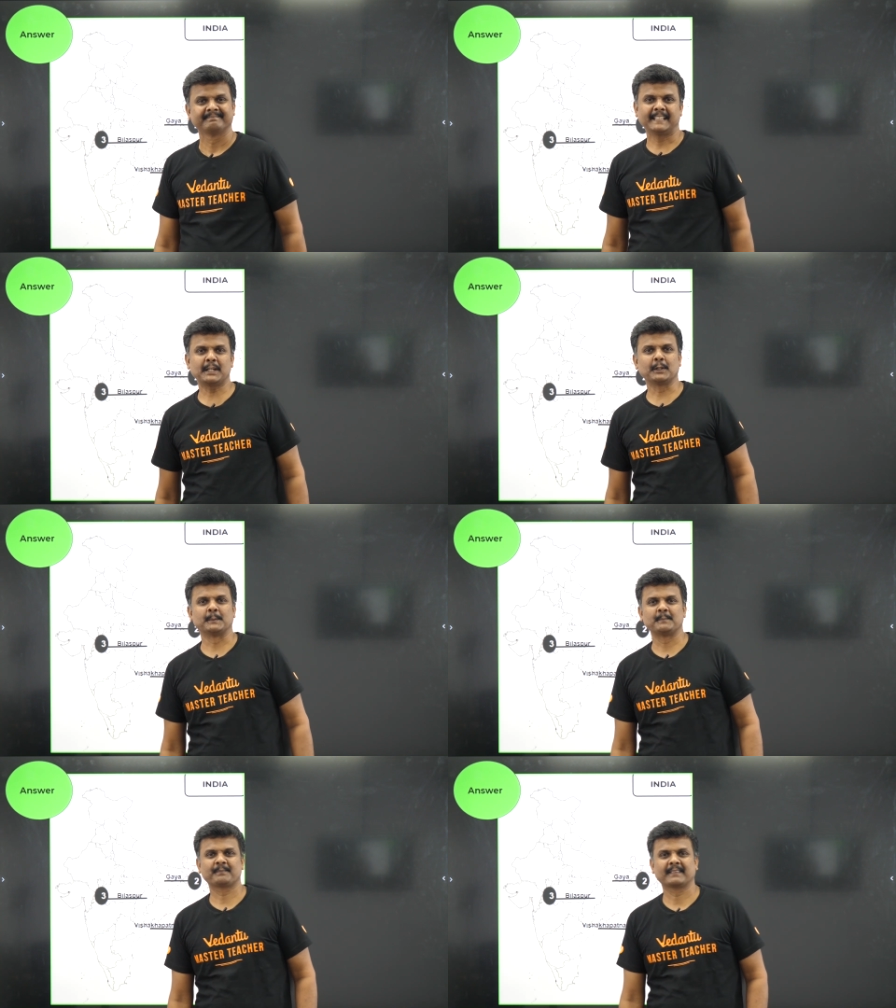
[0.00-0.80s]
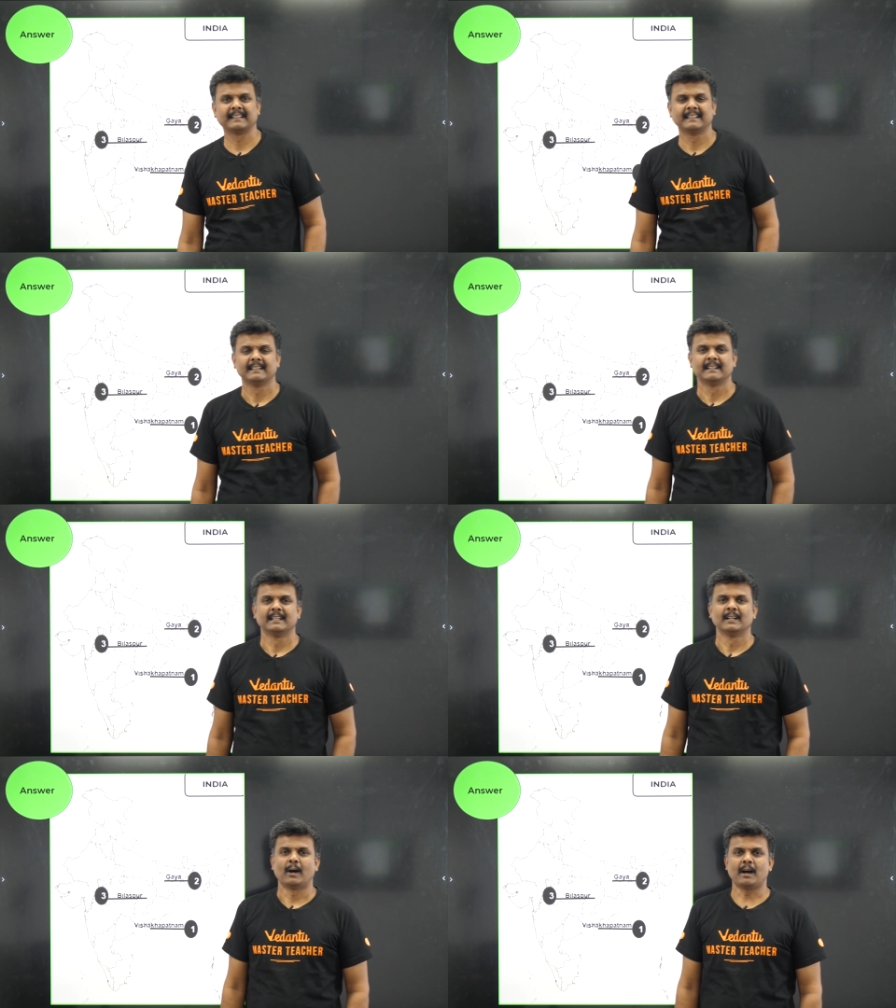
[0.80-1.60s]
Did you?
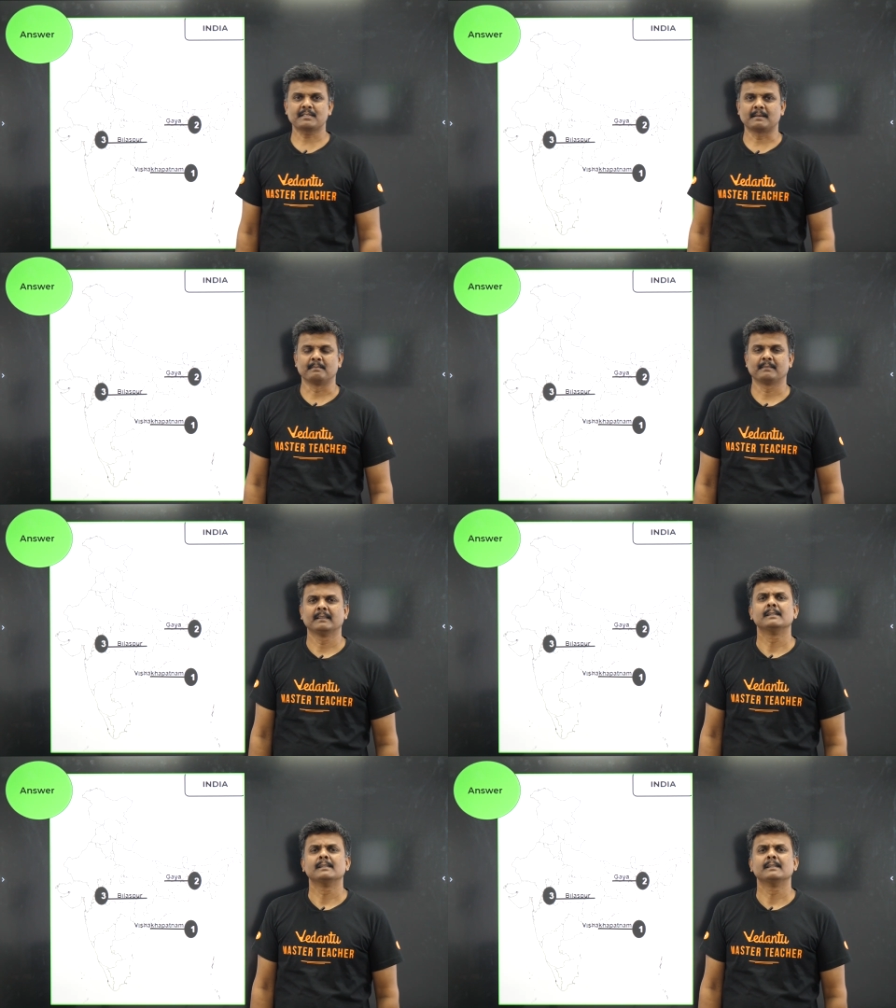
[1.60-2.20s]
Awesome.